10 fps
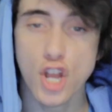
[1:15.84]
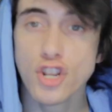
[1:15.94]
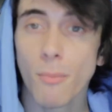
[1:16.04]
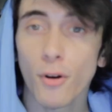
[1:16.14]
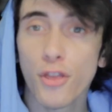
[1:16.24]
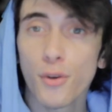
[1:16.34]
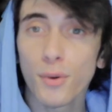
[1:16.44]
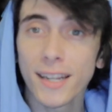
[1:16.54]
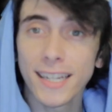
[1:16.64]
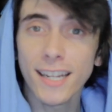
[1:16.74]
Number
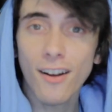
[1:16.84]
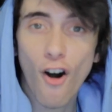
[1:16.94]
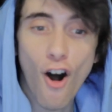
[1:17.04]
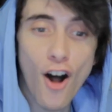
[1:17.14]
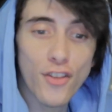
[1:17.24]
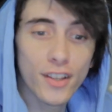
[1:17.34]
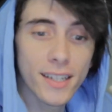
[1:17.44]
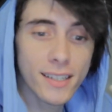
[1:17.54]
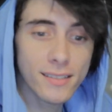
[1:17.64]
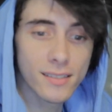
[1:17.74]
three on the
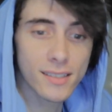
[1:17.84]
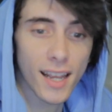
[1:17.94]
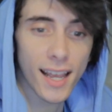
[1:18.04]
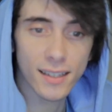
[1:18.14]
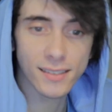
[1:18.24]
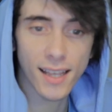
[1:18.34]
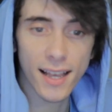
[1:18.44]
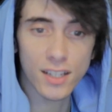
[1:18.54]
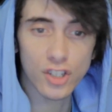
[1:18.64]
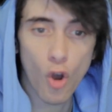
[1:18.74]
list
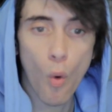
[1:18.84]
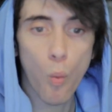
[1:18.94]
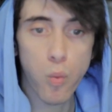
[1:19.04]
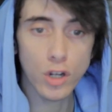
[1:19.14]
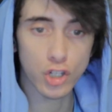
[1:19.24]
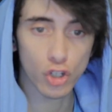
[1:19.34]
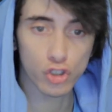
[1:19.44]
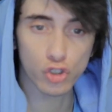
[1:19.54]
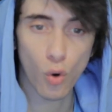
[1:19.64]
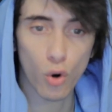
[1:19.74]
says, which
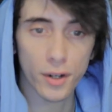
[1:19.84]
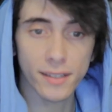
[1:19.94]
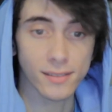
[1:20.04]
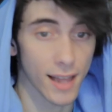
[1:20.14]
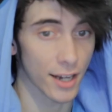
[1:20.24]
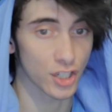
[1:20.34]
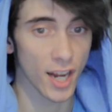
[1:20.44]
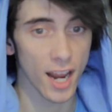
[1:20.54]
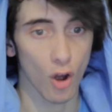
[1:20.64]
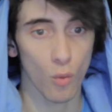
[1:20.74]
story slash
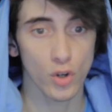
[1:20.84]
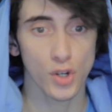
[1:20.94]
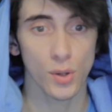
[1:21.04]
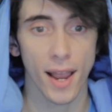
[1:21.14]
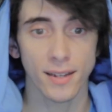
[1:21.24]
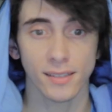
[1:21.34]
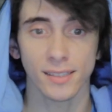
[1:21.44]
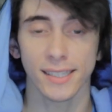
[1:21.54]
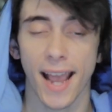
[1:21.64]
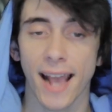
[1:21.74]
tale would you like to
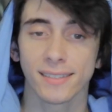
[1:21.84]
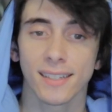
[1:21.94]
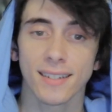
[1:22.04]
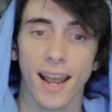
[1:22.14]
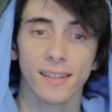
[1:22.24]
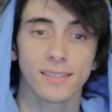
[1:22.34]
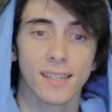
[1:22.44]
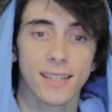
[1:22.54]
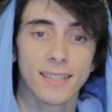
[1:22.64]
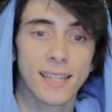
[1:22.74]
see as the
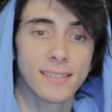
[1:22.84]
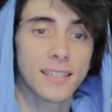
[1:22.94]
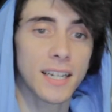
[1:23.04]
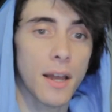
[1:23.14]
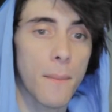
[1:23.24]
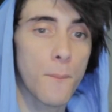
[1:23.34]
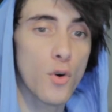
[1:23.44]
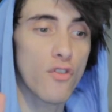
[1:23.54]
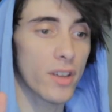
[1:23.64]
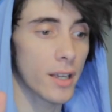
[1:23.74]
next Disney
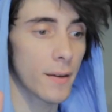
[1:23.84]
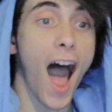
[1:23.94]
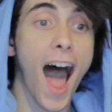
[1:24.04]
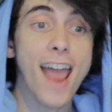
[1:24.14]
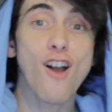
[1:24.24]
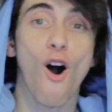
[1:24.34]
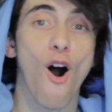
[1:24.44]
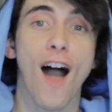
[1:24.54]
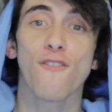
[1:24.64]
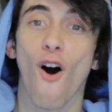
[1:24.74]
movie? I
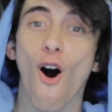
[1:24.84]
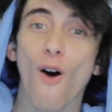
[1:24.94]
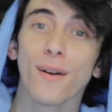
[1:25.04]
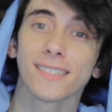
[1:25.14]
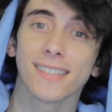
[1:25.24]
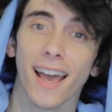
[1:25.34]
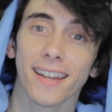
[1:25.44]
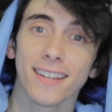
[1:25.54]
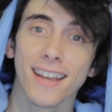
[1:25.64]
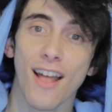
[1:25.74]
have always
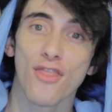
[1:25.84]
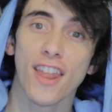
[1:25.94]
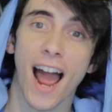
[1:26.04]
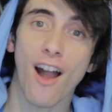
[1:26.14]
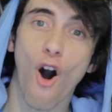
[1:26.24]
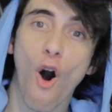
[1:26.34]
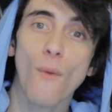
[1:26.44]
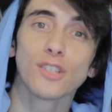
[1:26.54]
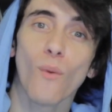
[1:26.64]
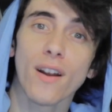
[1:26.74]
said that I
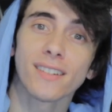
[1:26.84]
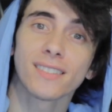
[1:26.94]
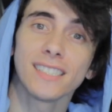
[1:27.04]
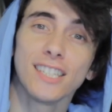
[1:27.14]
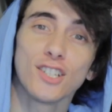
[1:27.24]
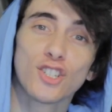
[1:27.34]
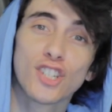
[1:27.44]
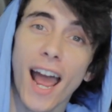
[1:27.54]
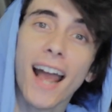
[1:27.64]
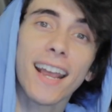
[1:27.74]
always wanted to see
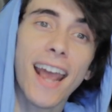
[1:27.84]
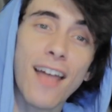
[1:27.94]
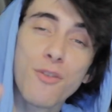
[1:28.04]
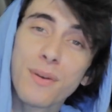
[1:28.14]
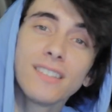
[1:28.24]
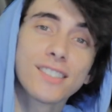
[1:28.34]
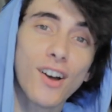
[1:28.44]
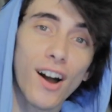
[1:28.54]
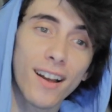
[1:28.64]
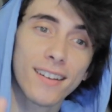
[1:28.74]
Jack and the
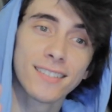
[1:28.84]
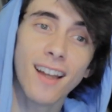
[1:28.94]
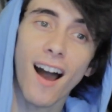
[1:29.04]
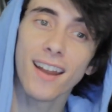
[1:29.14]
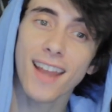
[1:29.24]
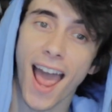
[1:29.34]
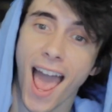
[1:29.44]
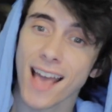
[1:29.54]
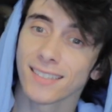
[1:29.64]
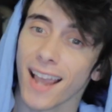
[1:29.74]
Beanstalk done
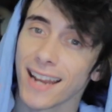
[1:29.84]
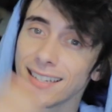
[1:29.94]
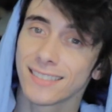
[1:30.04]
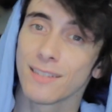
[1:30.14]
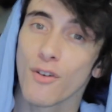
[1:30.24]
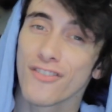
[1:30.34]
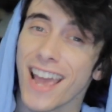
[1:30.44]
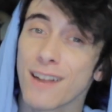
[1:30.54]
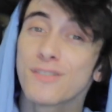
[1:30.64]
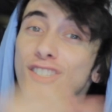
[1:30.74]
as a Disney
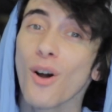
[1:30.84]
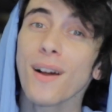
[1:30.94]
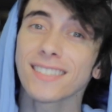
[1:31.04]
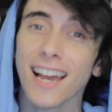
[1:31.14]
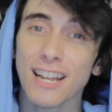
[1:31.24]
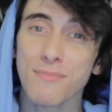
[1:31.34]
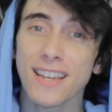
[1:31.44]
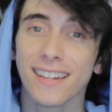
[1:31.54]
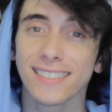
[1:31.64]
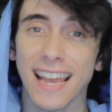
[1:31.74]
movie, and I'm so excited
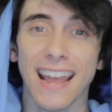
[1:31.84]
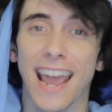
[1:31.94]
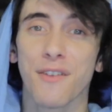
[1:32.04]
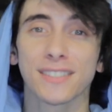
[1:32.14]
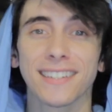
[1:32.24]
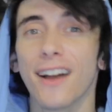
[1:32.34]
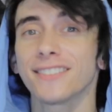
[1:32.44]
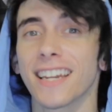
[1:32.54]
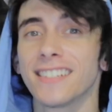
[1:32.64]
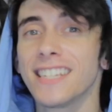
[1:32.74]
because it was
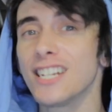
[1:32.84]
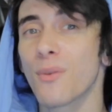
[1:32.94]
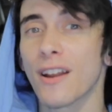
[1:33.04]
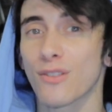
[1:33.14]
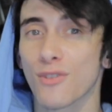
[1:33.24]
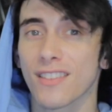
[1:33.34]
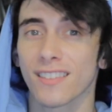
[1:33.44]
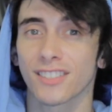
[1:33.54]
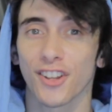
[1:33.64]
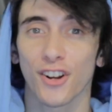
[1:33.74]
announced at D23
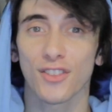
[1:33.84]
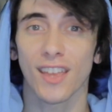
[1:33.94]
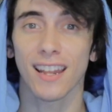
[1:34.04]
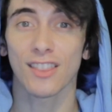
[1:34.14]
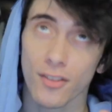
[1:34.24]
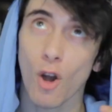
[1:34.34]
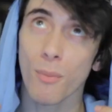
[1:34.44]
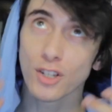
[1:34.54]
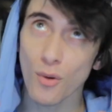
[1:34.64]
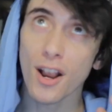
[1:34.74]
this year that they'll
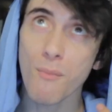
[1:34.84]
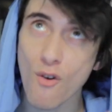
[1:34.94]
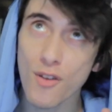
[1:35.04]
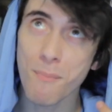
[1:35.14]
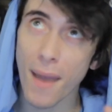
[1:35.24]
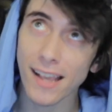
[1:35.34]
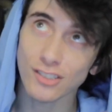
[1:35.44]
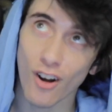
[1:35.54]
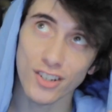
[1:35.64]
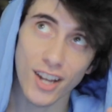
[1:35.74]
be doing a movie
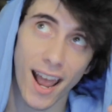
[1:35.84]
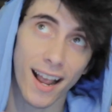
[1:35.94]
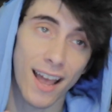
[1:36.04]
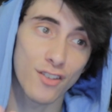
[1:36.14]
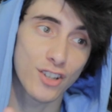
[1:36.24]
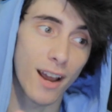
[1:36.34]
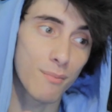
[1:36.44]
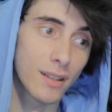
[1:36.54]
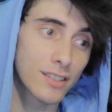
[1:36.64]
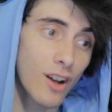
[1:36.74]
based on Jack and the
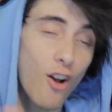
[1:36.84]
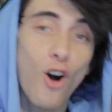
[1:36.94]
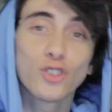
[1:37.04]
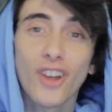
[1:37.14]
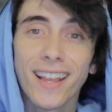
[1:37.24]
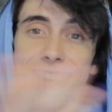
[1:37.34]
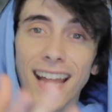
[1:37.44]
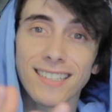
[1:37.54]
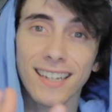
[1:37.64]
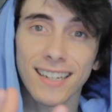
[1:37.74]
Giant Beanstalk called
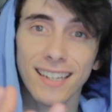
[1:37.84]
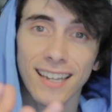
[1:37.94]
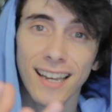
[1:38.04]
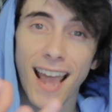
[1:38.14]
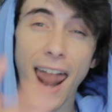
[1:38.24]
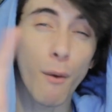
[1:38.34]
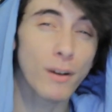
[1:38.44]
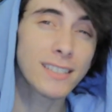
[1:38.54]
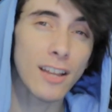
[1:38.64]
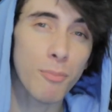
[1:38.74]
Gigantic, and I
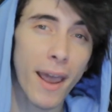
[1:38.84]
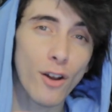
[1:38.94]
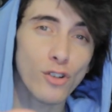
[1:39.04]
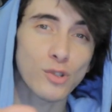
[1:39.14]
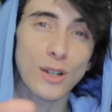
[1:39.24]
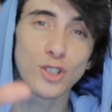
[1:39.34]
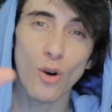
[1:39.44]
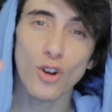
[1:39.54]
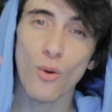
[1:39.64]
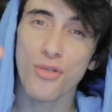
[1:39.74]
wasn't at the panel, so I
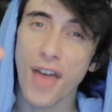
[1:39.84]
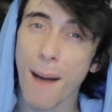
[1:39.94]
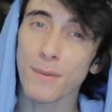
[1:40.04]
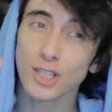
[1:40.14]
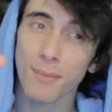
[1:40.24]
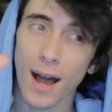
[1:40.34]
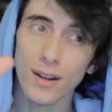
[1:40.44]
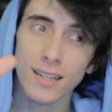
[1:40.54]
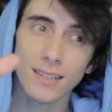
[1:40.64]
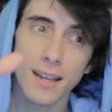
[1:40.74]
don't know that much about
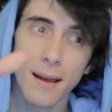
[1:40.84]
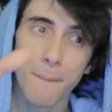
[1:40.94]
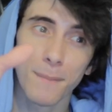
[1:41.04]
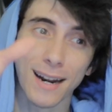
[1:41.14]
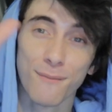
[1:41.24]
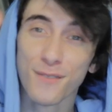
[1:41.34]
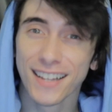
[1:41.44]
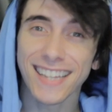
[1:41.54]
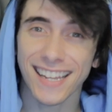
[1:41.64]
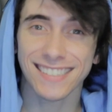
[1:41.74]
it, but I'm
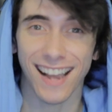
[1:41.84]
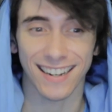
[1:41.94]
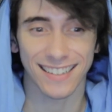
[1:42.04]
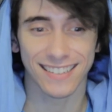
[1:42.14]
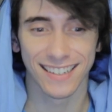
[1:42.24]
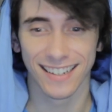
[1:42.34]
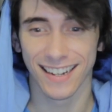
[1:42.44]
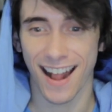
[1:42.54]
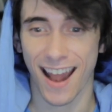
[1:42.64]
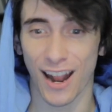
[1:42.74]
really excited,
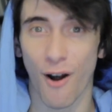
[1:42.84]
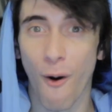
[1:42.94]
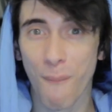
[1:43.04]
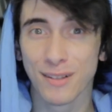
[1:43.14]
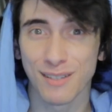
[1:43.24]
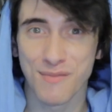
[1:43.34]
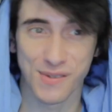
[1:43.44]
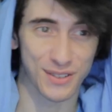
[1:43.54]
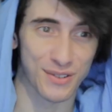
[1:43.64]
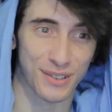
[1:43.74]
and I hope it's a
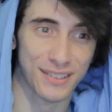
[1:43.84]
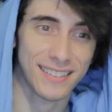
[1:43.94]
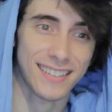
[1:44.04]
musical.